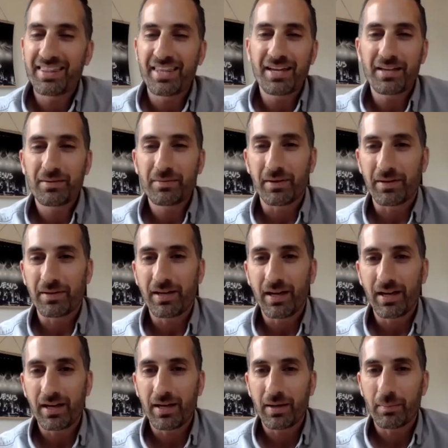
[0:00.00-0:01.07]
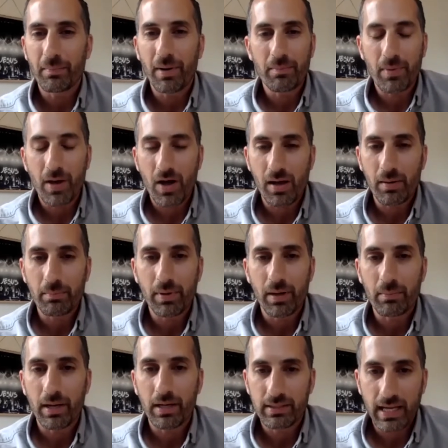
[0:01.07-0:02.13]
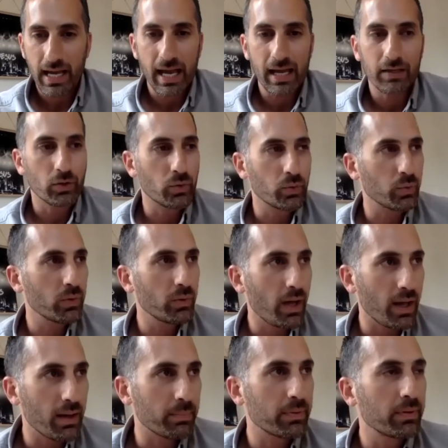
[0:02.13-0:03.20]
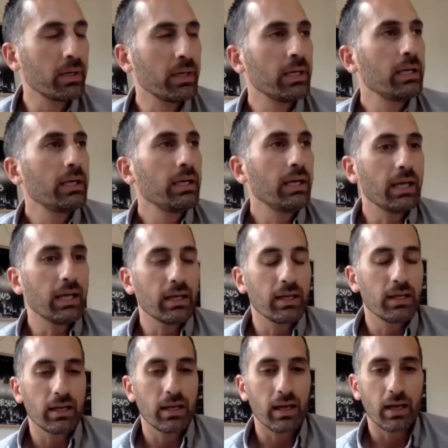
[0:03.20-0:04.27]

than my mom, but my dad grew up in